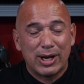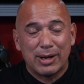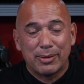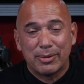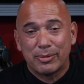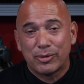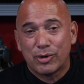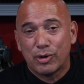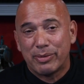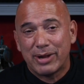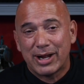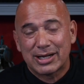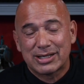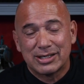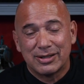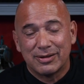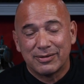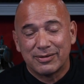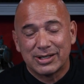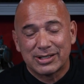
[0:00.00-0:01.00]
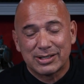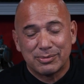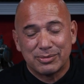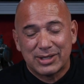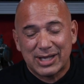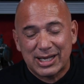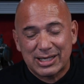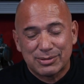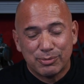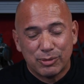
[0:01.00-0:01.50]
I'm going to go back to because
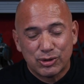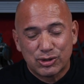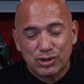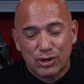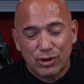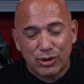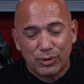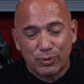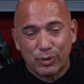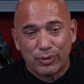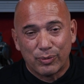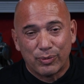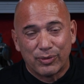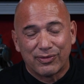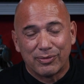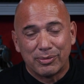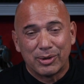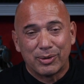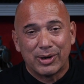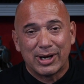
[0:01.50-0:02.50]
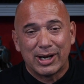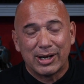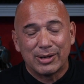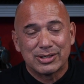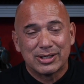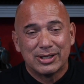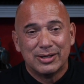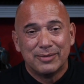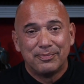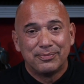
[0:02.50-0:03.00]
that's the most current one for me right now. Is
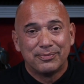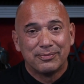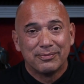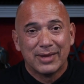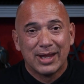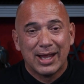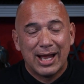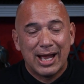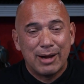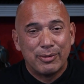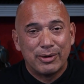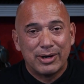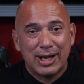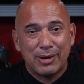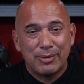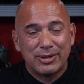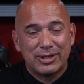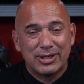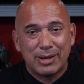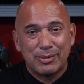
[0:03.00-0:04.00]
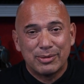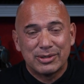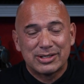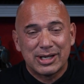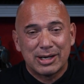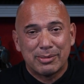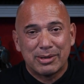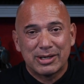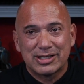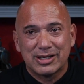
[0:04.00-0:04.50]
I would say
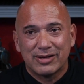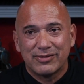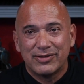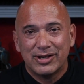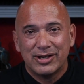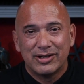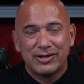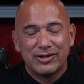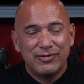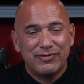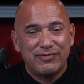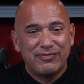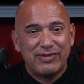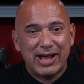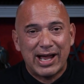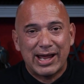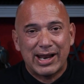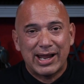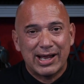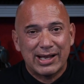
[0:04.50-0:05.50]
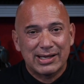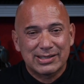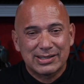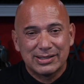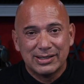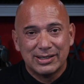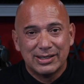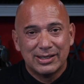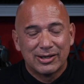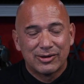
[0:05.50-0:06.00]
to myself, you fat ass,
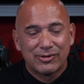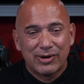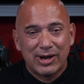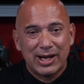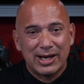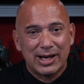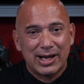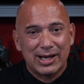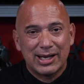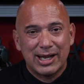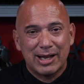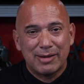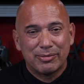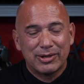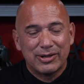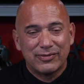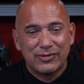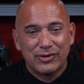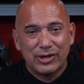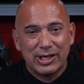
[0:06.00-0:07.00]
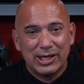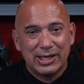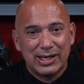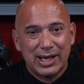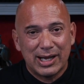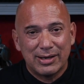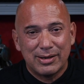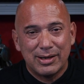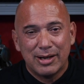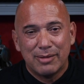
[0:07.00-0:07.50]
right? I can't believe you're eating
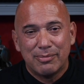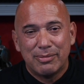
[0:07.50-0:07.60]
that.